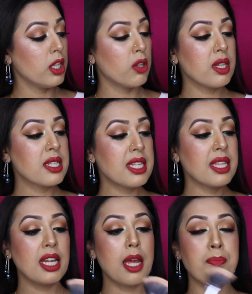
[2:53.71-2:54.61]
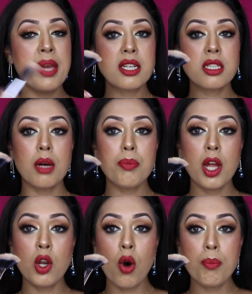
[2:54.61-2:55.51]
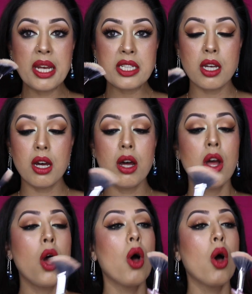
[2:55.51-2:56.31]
you can see that it picks up a lot better.